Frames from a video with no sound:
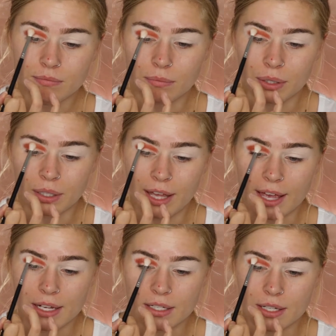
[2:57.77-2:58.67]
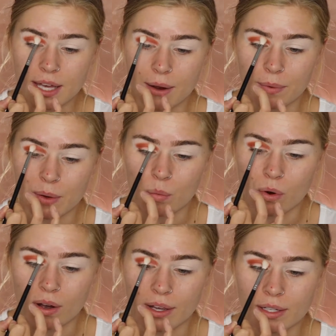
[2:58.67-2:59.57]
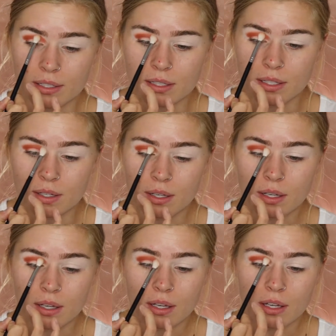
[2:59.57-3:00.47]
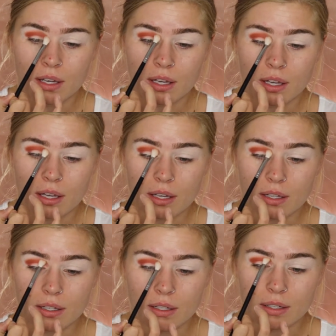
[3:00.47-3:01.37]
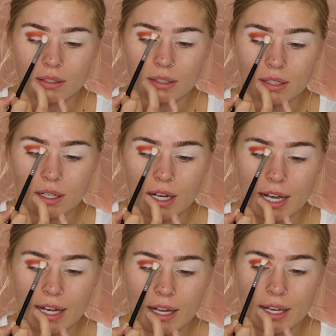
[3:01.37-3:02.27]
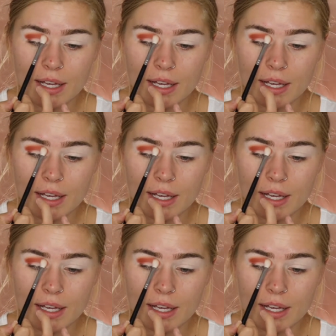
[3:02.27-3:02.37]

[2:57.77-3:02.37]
blend that we want. And I